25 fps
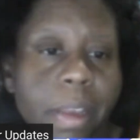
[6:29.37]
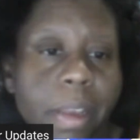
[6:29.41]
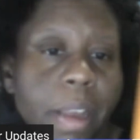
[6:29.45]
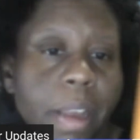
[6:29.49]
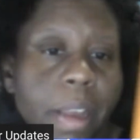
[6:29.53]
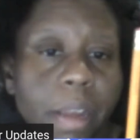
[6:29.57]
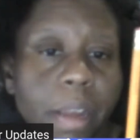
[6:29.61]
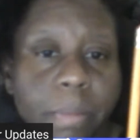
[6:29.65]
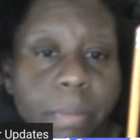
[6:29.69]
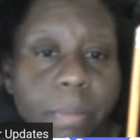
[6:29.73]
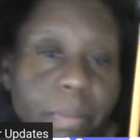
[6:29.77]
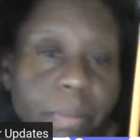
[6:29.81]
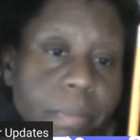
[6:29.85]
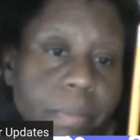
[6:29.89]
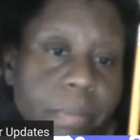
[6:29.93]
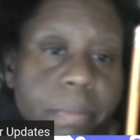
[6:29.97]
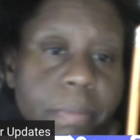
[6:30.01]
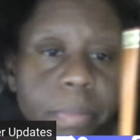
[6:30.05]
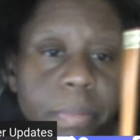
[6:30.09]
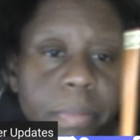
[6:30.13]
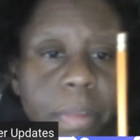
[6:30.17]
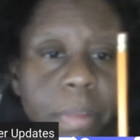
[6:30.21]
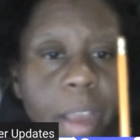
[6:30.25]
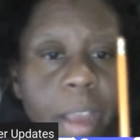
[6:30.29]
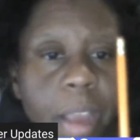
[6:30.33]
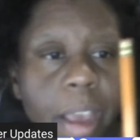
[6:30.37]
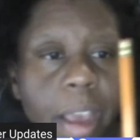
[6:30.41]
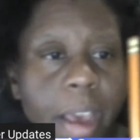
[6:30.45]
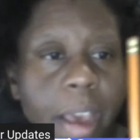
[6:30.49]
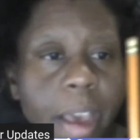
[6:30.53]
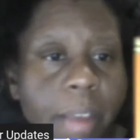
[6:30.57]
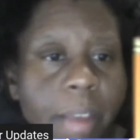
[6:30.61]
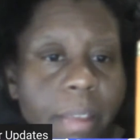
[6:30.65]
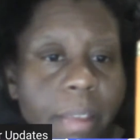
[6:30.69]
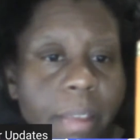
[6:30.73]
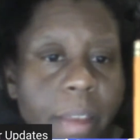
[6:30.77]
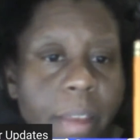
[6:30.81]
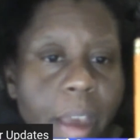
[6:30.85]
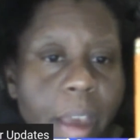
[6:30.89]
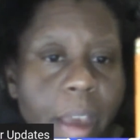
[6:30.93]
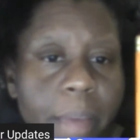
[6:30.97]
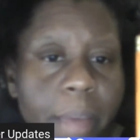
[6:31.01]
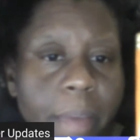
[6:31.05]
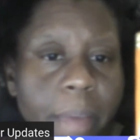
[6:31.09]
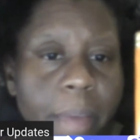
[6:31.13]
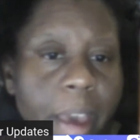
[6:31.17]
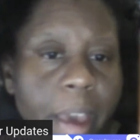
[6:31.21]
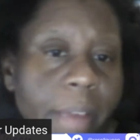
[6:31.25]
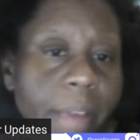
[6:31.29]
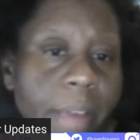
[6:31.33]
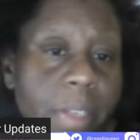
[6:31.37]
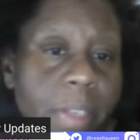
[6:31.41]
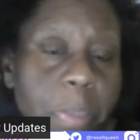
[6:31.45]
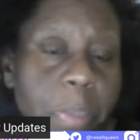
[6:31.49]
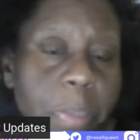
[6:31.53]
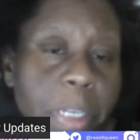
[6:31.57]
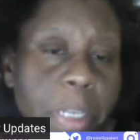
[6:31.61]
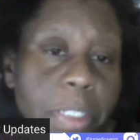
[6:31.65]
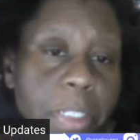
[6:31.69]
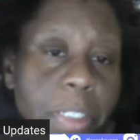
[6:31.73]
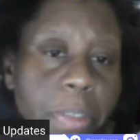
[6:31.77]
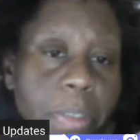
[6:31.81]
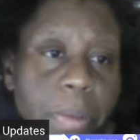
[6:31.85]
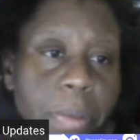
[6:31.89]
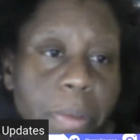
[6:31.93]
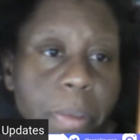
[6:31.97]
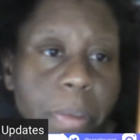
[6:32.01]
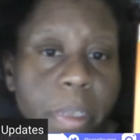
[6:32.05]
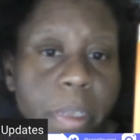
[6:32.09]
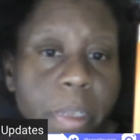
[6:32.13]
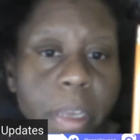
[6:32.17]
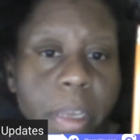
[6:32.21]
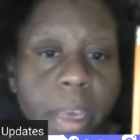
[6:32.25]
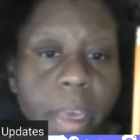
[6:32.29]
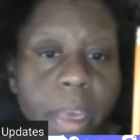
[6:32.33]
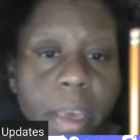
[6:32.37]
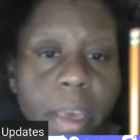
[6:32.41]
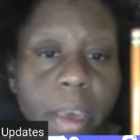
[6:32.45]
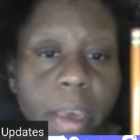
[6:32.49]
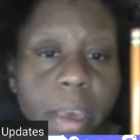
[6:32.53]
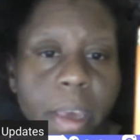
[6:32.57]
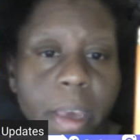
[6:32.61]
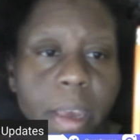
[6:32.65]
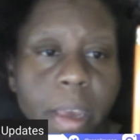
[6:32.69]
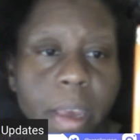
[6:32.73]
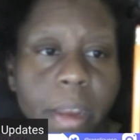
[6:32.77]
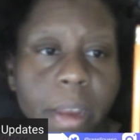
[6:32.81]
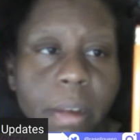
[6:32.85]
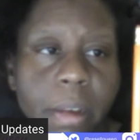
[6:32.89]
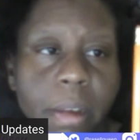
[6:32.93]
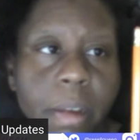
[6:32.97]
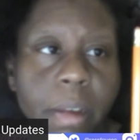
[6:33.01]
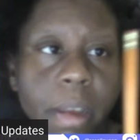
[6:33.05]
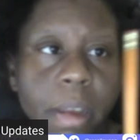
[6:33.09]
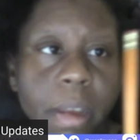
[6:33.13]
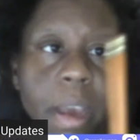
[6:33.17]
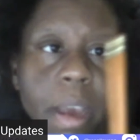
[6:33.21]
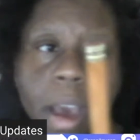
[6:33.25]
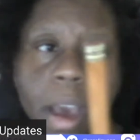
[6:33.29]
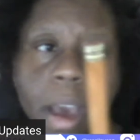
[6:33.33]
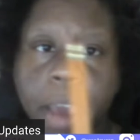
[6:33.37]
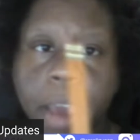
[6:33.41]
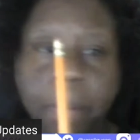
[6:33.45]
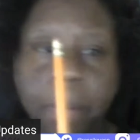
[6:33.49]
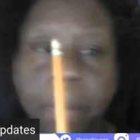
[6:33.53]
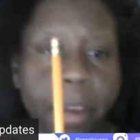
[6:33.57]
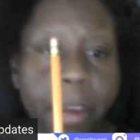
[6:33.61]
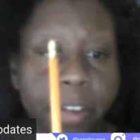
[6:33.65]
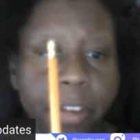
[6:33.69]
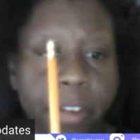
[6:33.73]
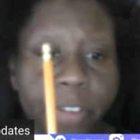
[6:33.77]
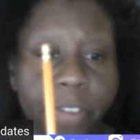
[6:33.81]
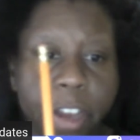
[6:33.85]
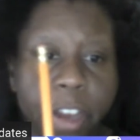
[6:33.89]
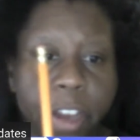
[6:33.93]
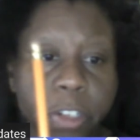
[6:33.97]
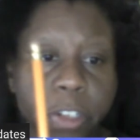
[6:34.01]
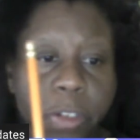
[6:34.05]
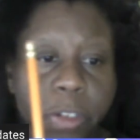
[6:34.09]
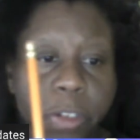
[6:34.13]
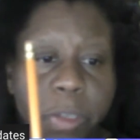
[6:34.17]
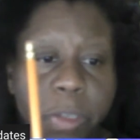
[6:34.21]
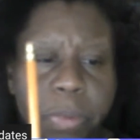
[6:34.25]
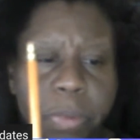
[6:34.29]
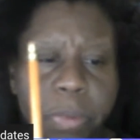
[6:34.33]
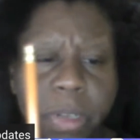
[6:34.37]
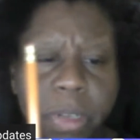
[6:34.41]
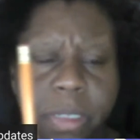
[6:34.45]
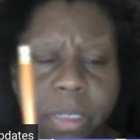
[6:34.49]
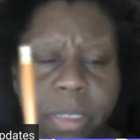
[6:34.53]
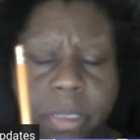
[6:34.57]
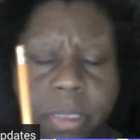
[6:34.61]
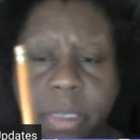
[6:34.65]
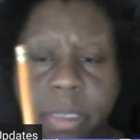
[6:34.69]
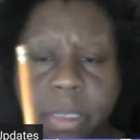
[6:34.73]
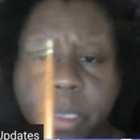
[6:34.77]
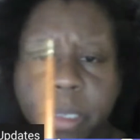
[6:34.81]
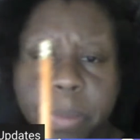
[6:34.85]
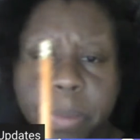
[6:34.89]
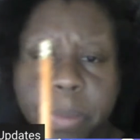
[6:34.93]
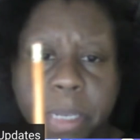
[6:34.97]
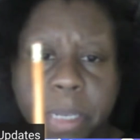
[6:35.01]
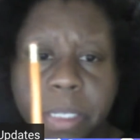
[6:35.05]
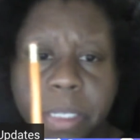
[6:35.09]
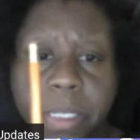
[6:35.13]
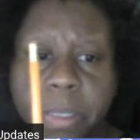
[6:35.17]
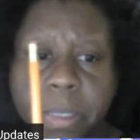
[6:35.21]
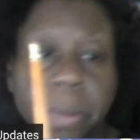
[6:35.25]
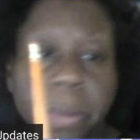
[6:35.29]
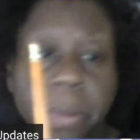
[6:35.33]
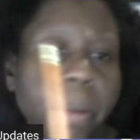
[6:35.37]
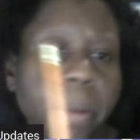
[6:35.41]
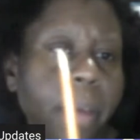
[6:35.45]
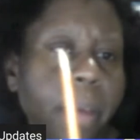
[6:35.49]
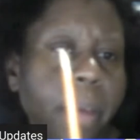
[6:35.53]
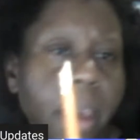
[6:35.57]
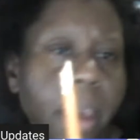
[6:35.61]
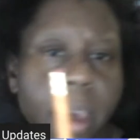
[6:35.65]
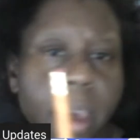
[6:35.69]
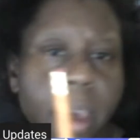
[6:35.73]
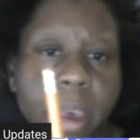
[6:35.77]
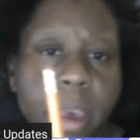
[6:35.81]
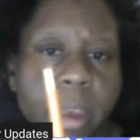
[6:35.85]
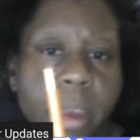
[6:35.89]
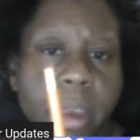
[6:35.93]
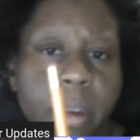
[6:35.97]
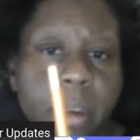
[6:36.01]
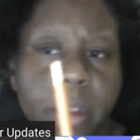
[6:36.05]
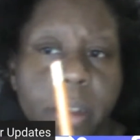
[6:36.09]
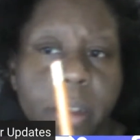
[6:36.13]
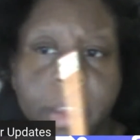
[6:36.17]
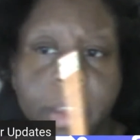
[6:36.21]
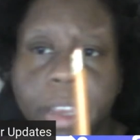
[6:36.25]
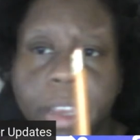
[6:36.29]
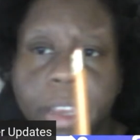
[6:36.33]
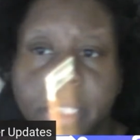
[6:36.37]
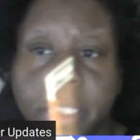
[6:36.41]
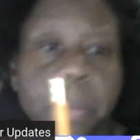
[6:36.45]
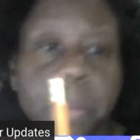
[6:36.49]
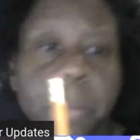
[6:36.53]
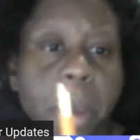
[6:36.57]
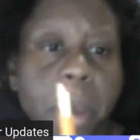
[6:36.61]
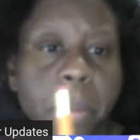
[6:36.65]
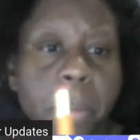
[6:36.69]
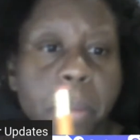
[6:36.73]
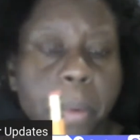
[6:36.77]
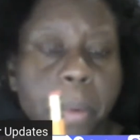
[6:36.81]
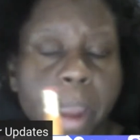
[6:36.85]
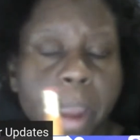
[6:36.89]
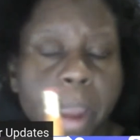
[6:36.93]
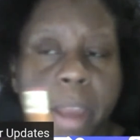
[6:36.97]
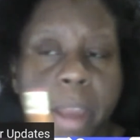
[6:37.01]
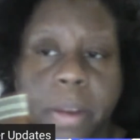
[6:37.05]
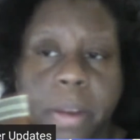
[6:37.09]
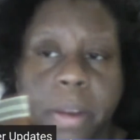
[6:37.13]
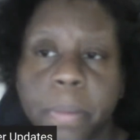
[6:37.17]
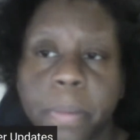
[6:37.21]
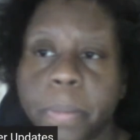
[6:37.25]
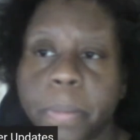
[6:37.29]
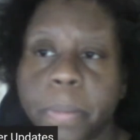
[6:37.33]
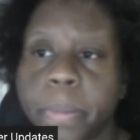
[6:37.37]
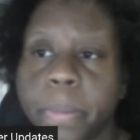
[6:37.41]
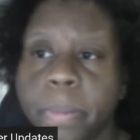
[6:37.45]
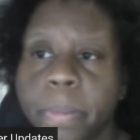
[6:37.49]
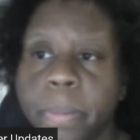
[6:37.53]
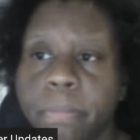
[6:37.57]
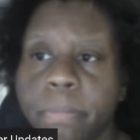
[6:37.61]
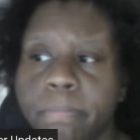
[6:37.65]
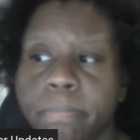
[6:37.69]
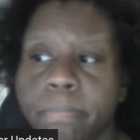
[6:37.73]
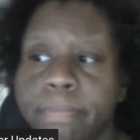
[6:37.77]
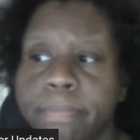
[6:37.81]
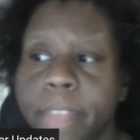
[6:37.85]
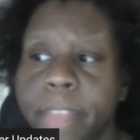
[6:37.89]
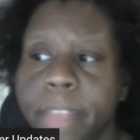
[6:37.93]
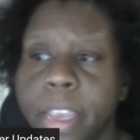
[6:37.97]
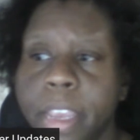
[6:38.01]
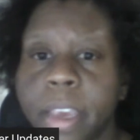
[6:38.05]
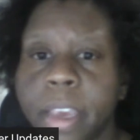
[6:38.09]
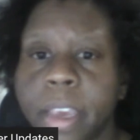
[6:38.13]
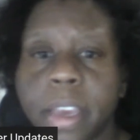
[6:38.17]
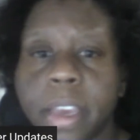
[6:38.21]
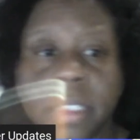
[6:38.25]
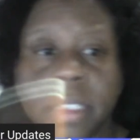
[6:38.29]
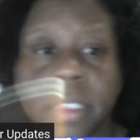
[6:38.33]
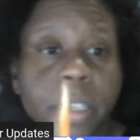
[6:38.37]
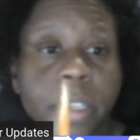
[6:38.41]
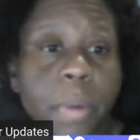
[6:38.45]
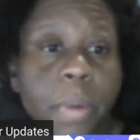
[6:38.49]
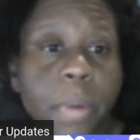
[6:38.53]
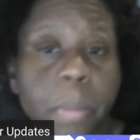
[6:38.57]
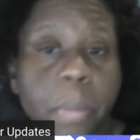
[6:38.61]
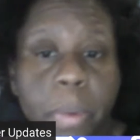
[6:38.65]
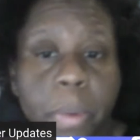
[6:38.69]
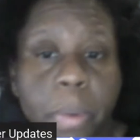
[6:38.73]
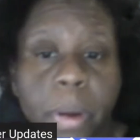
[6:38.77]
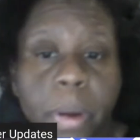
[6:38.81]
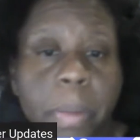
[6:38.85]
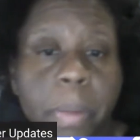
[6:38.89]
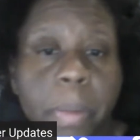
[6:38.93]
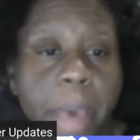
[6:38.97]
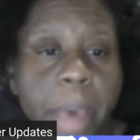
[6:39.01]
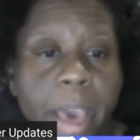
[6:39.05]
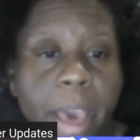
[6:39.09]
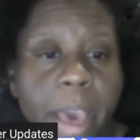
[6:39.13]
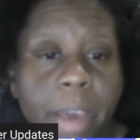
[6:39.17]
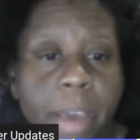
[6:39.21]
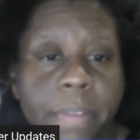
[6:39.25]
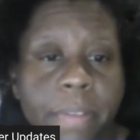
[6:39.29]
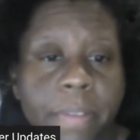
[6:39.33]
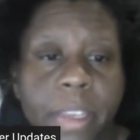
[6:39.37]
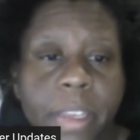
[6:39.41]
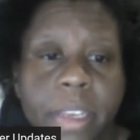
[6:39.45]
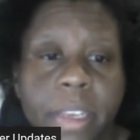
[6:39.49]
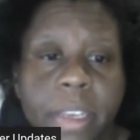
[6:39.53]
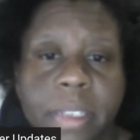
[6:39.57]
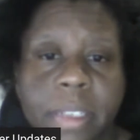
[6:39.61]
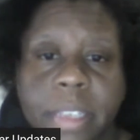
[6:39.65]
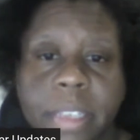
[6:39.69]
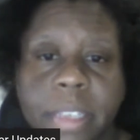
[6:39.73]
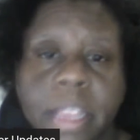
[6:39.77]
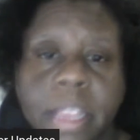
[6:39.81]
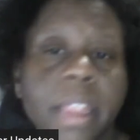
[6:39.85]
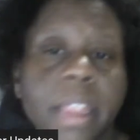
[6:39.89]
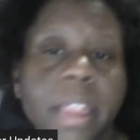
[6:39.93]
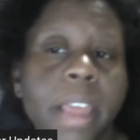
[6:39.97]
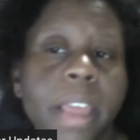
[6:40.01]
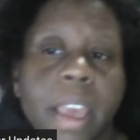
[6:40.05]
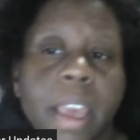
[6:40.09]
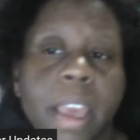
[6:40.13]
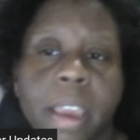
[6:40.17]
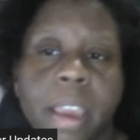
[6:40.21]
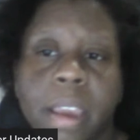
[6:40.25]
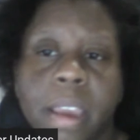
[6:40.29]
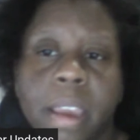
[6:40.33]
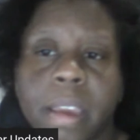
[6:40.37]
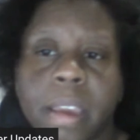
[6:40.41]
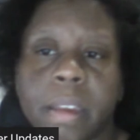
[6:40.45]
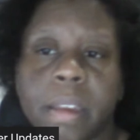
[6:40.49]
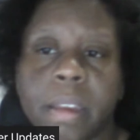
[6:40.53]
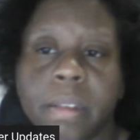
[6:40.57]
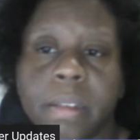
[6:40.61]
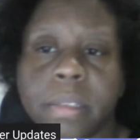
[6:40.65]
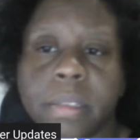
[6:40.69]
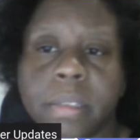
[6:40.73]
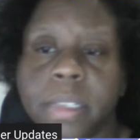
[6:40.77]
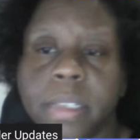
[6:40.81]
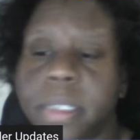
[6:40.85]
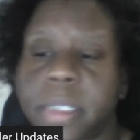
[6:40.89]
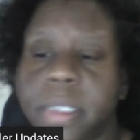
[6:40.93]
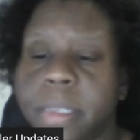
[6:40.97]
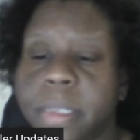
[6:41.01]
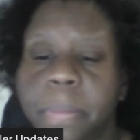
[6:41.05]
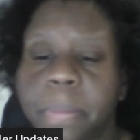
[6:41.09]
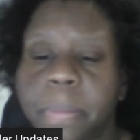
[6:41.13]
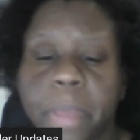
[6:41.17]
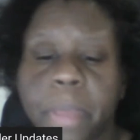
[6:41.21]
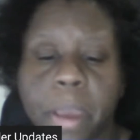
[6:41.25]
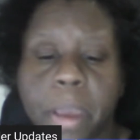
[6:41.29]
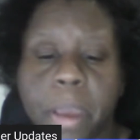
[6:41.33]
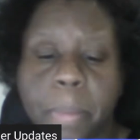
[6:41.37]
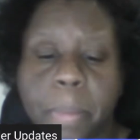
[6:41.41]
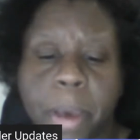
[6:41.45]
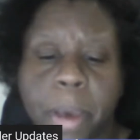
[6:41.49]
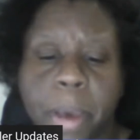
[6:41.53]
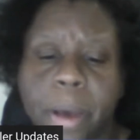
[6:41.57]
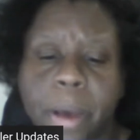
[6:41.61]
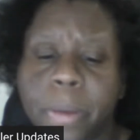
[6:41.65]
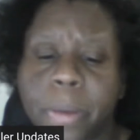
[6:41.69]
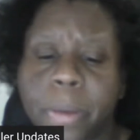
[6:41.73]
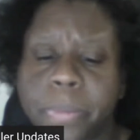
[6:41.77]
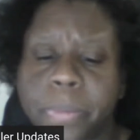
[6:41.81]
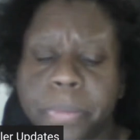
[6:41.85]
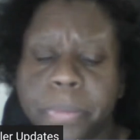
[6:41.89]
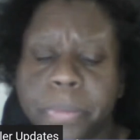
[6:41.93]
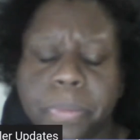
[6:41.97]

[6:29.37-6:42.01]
I had this pencil and I manufactured this pencil and it's my brand. And someone bought a pack of these and they said something about